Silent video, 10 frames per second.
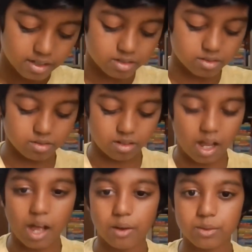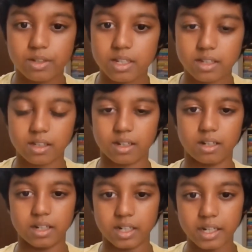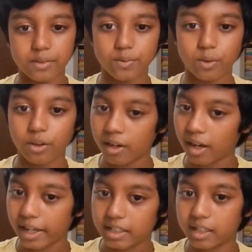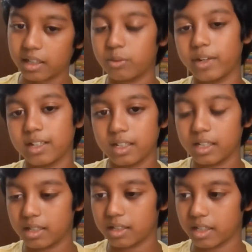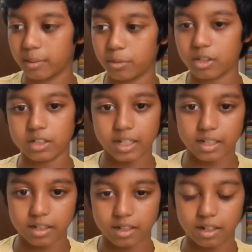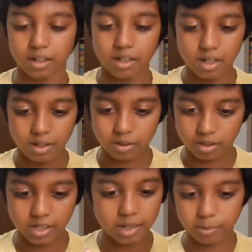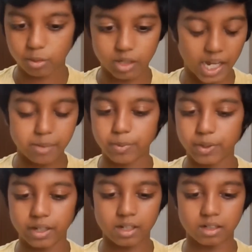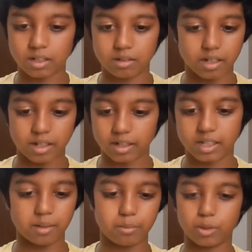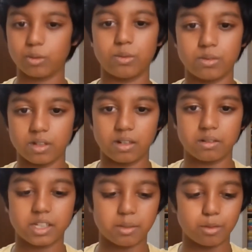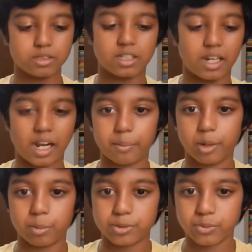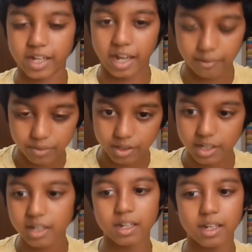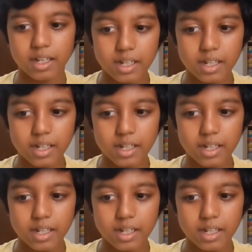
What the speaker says: So how the need for writing quickly came to the came to typing, and came to keyboards in the laptops we have today.